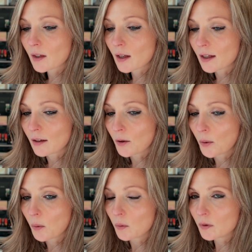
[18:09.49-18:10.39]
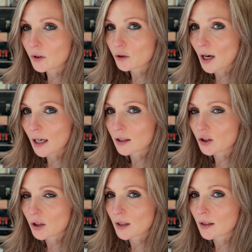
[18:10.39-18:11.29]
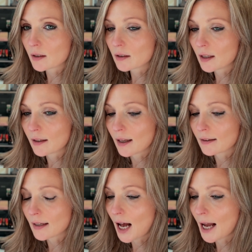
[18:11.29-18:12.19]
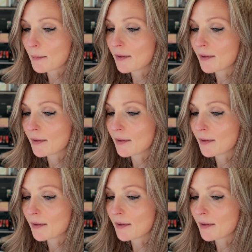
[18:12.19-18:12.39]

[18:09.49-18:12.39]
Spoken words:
and no distractions in that time,